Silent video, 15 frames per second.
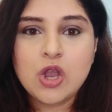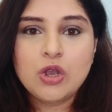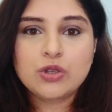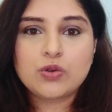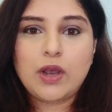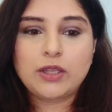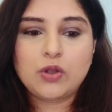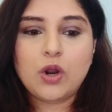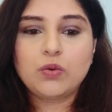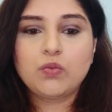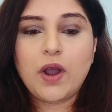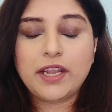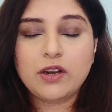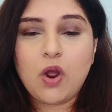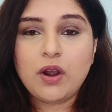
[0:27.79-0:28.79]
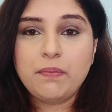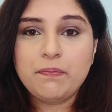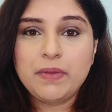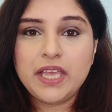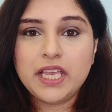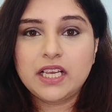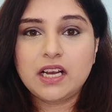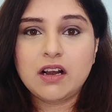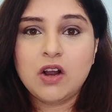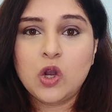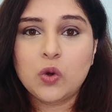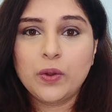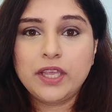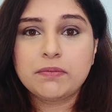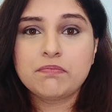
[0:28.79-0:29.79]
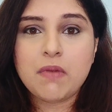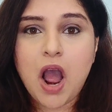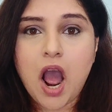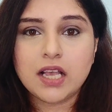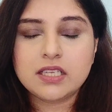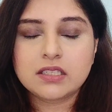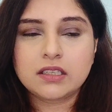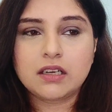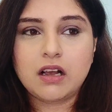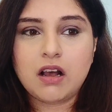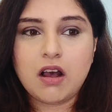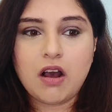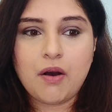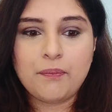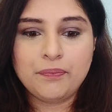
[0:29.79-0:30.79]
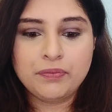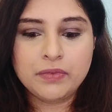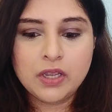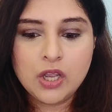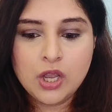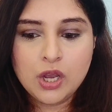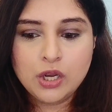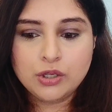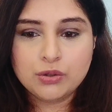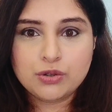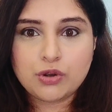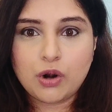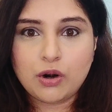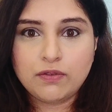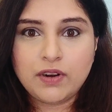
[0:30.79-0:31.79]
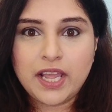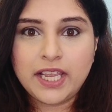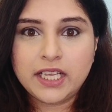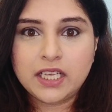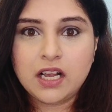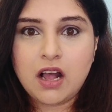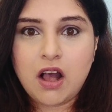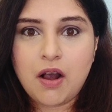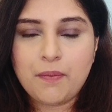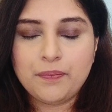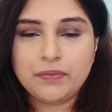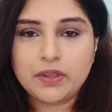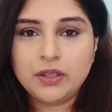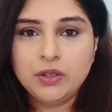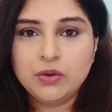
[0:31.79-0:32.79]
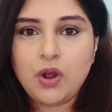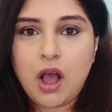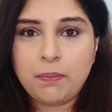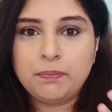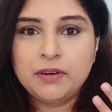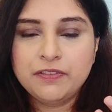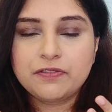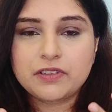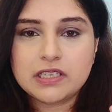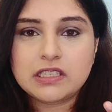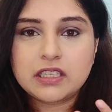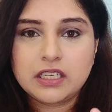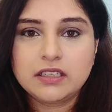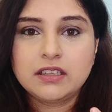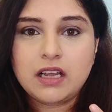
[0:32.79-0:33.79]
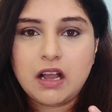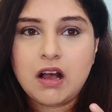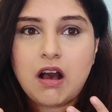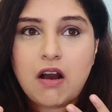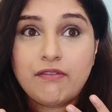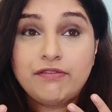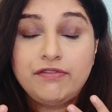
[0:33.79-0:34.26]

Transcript: So I thought, why not make a quick mask to sort of like uplift the skin